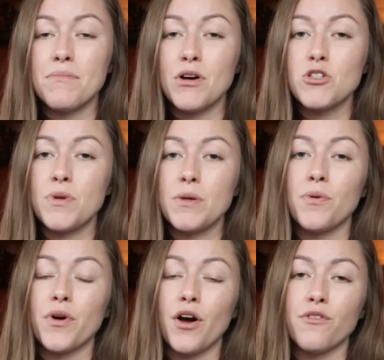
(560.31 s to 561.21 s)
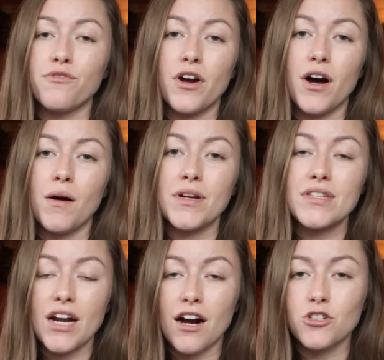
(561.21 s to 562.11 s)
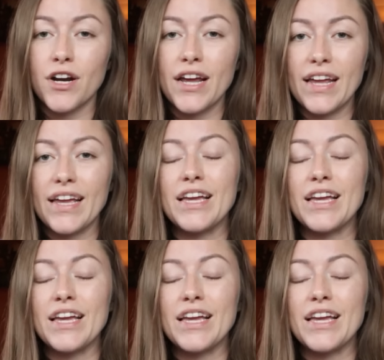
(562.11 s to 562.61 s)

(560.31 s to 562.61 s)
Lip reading: most people go from stock trading